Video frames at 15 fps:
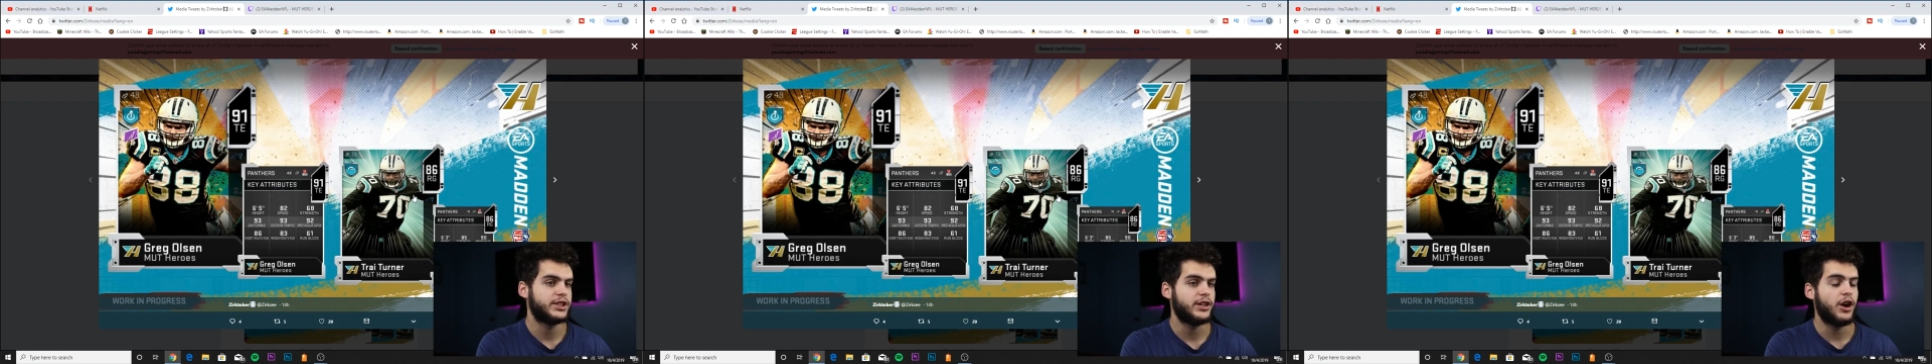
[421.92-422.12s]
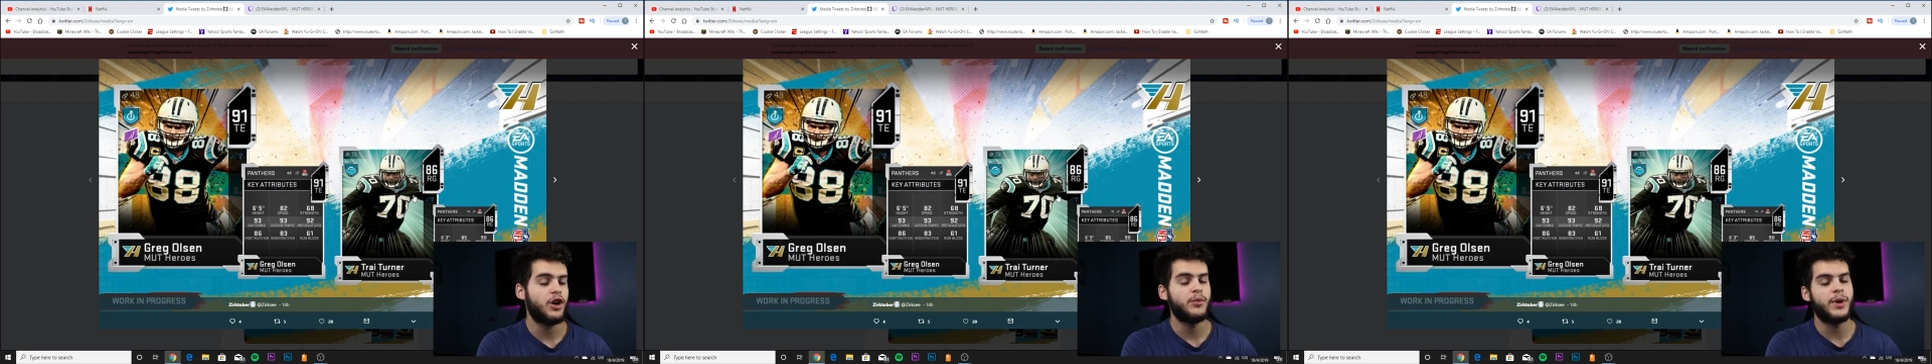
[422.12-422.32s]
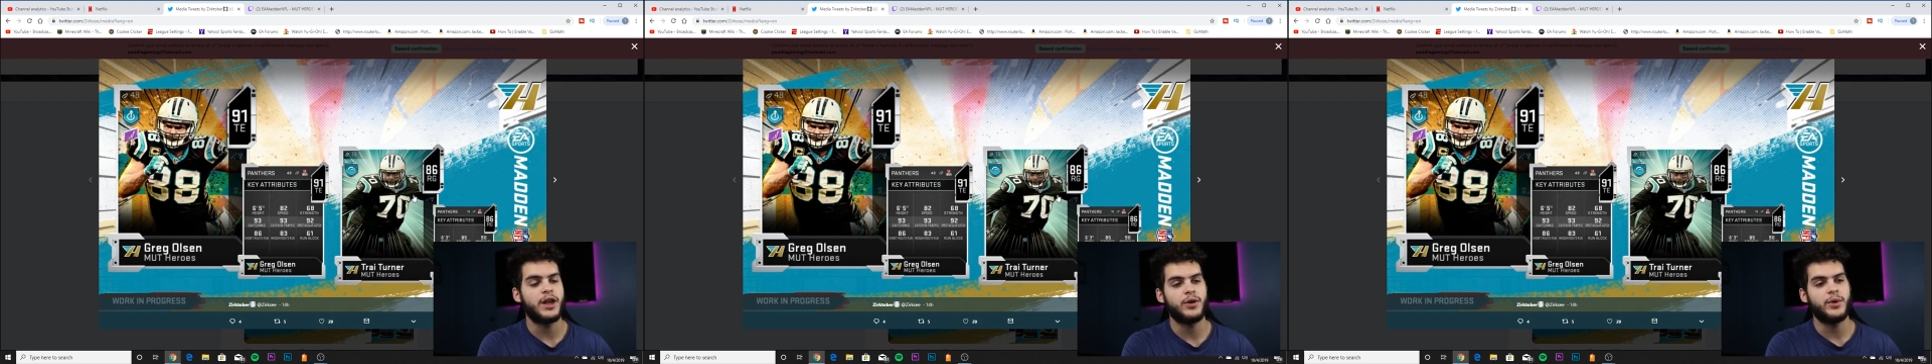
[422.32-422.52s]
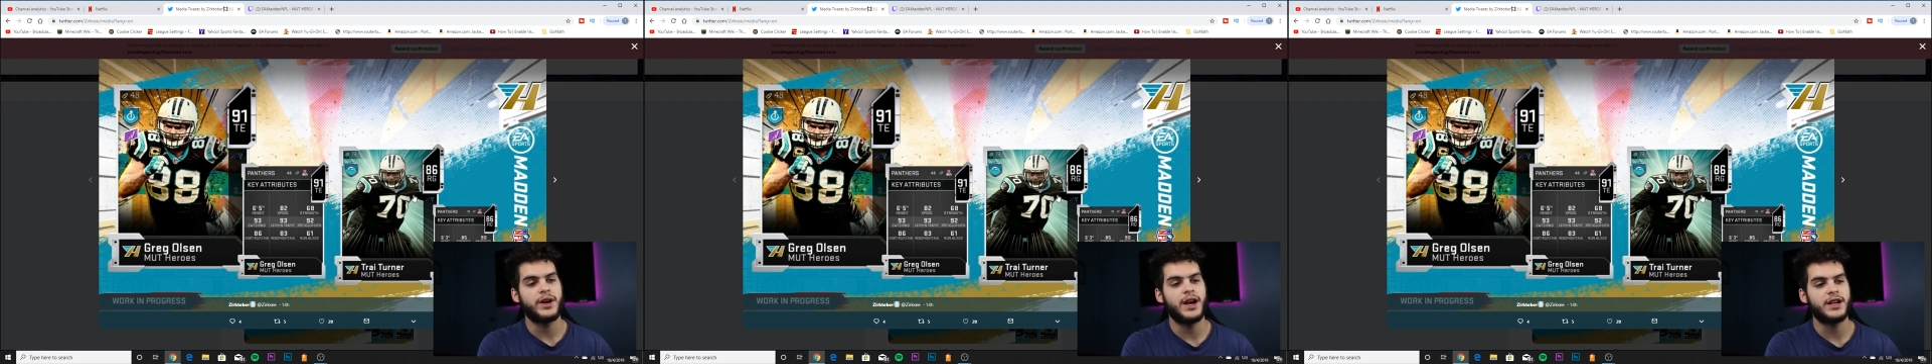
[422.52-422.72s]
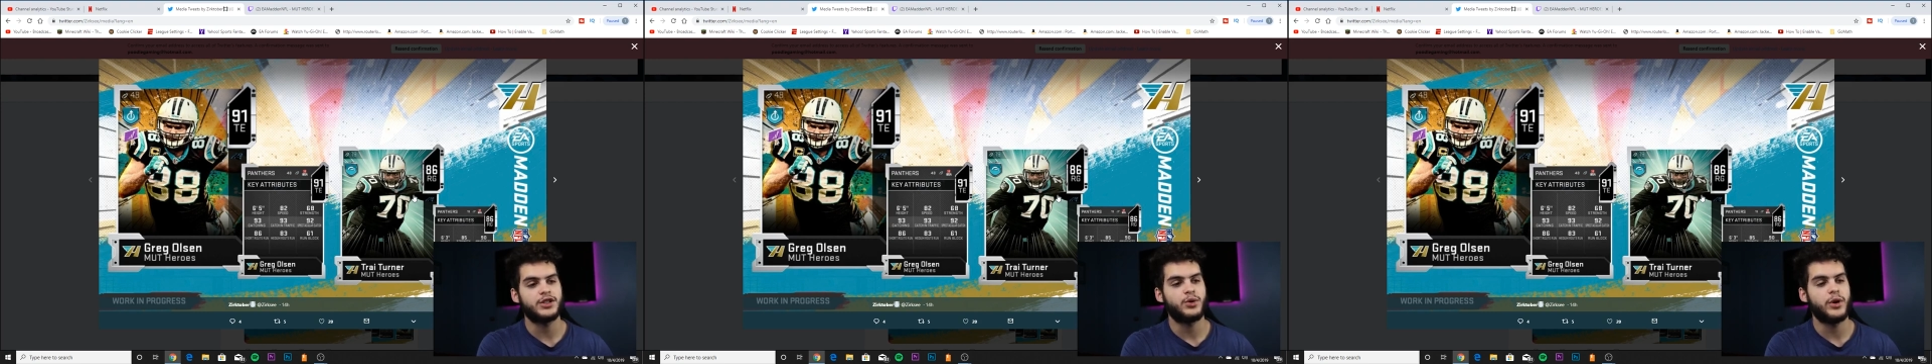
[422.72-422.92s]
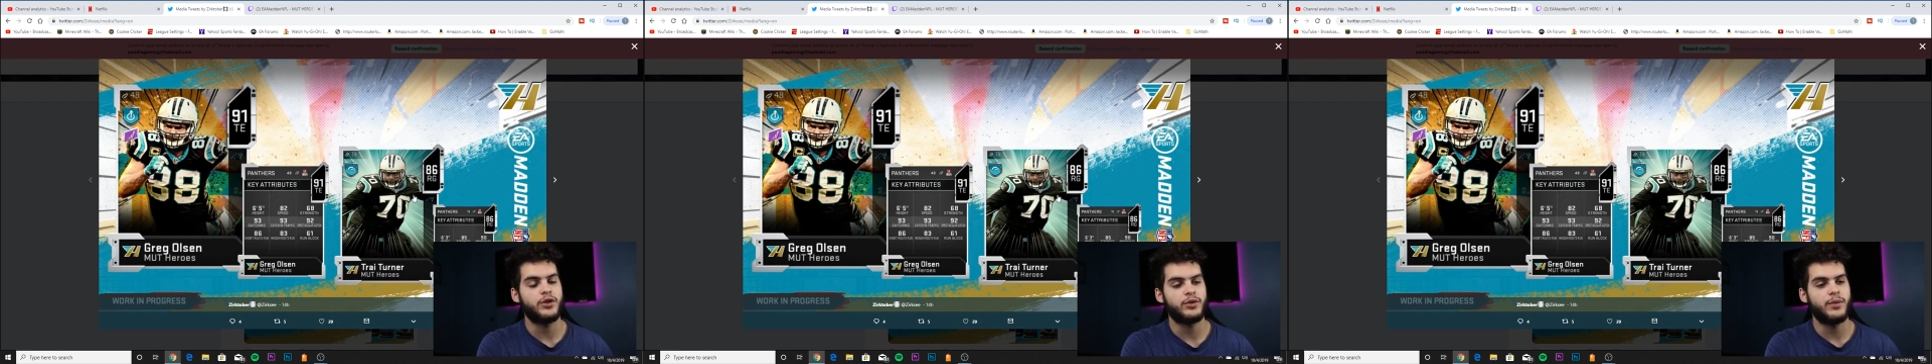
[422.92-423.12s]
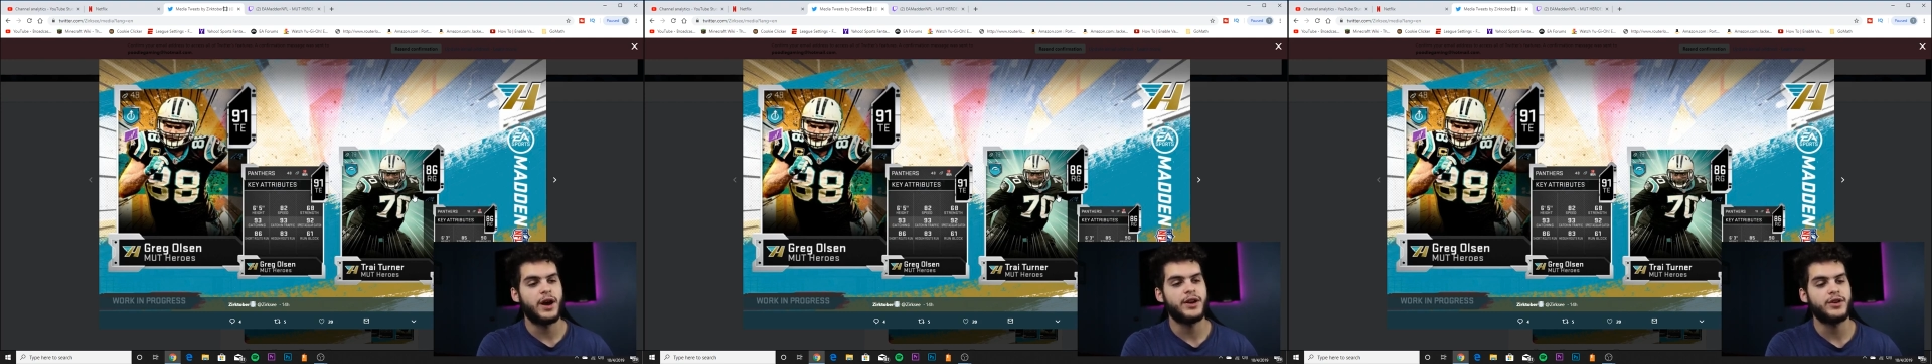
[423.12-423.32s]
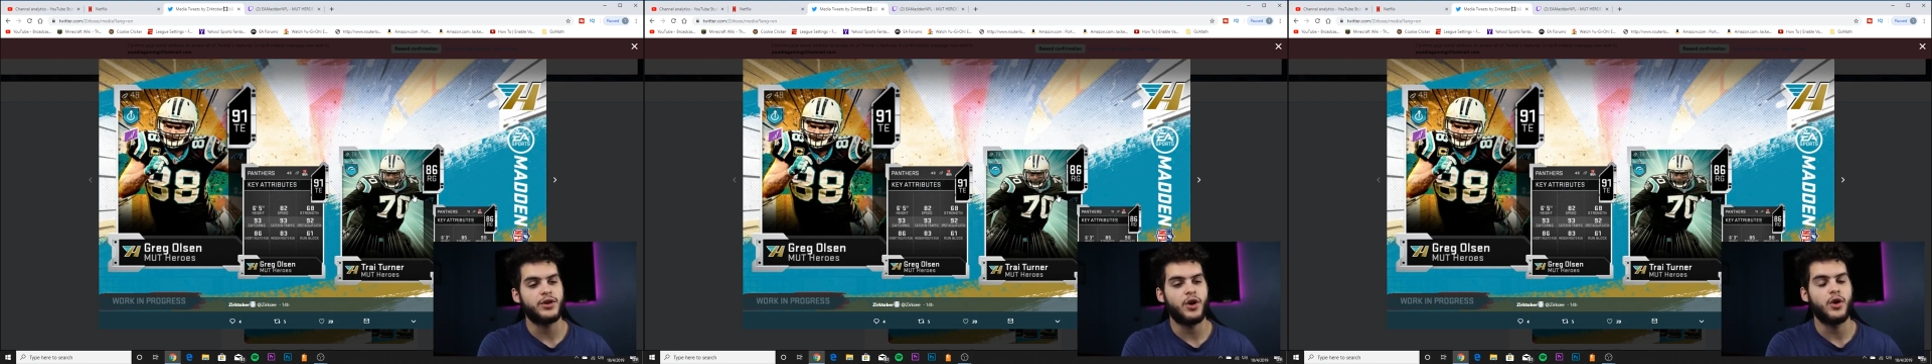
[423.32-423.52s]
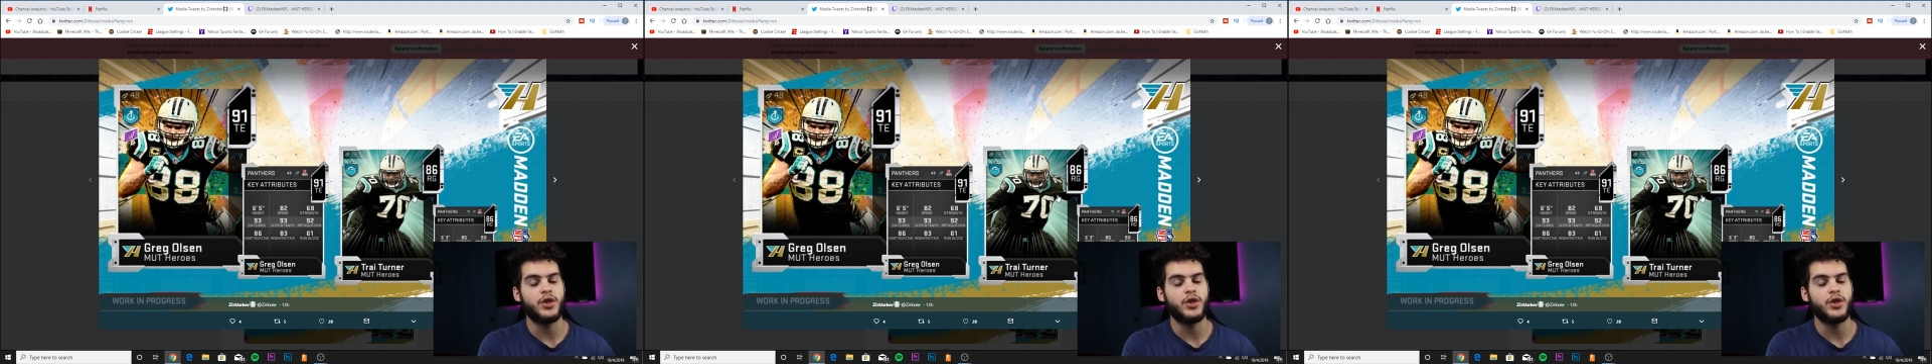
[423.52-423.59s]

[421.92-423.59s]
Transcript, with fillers: Oh, and by the way, guys, quick reminder.